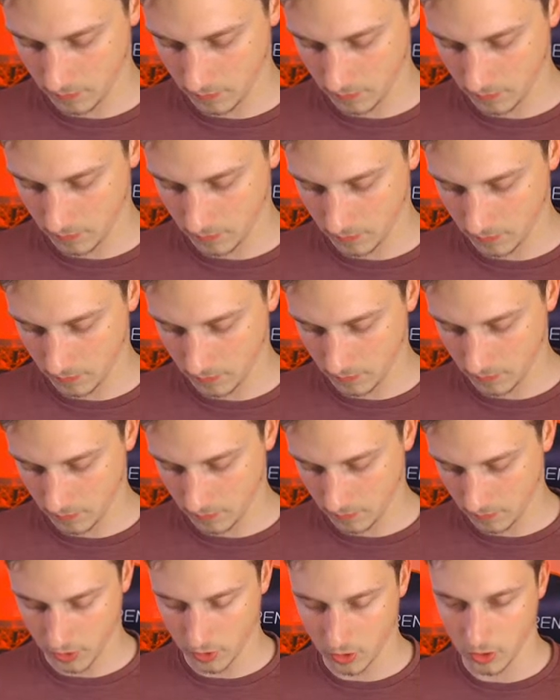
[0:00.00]
Just to double
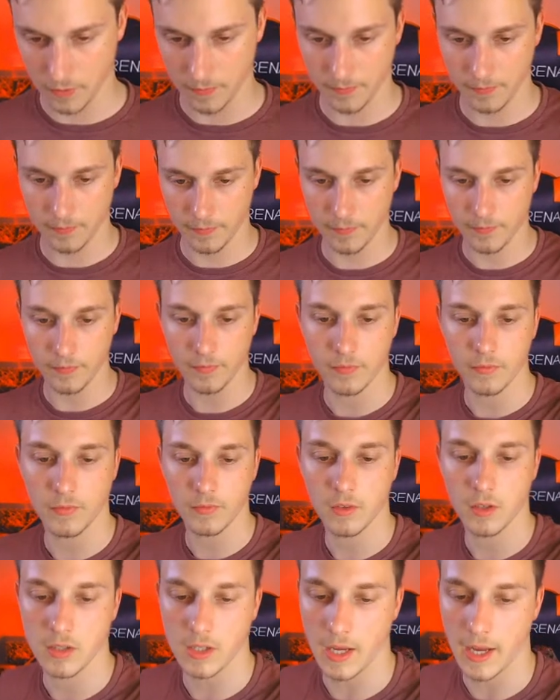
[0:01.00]
make sure.
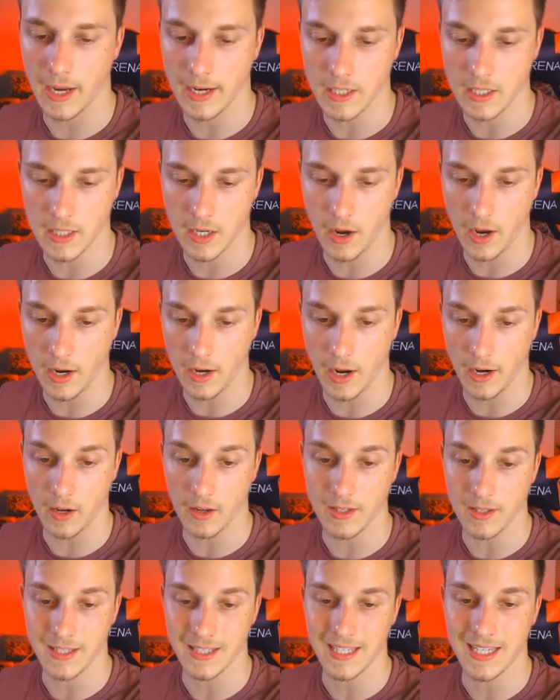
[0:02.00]
Because I actually don't, I
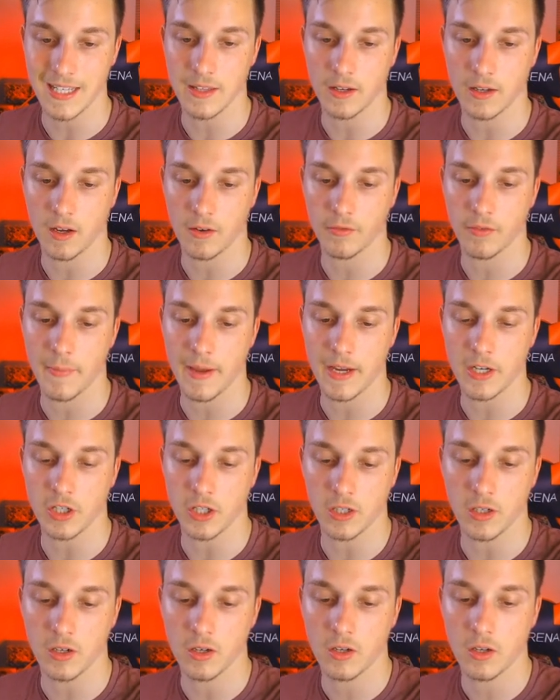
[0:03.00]
can't see the
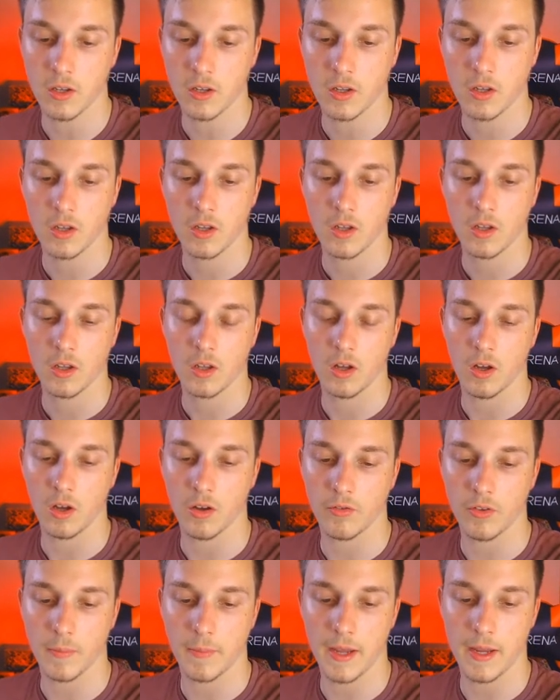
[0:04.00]
confirmation
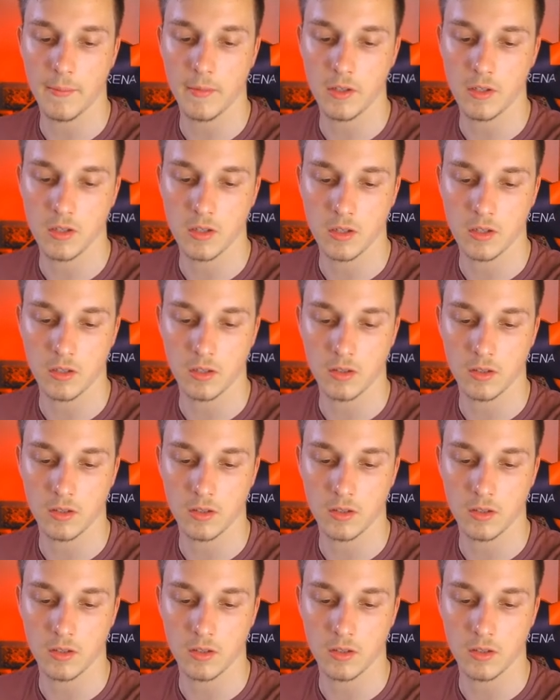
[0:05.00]
of the payments.